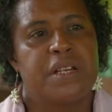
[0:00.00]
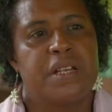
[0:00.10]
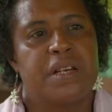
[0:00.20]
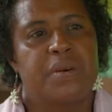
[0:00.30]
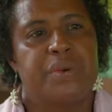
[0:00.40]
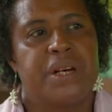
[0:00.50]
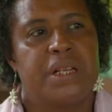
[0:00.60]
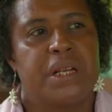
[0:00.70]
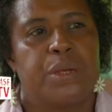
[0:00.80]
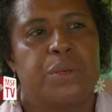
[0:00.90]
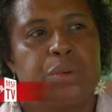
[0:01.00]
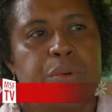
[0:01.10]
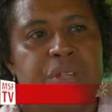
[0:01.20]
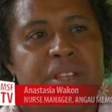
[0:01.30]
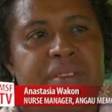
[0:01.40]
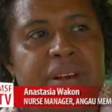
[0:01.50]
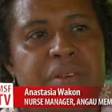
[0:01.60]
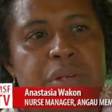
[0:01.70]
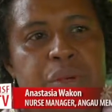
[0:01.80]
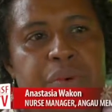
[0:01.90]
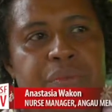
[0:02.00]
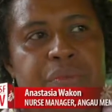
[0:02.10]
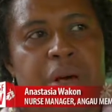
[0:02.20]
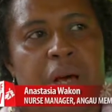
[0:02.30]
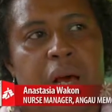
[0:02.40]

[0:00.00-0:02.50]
Center, we attend to survivors of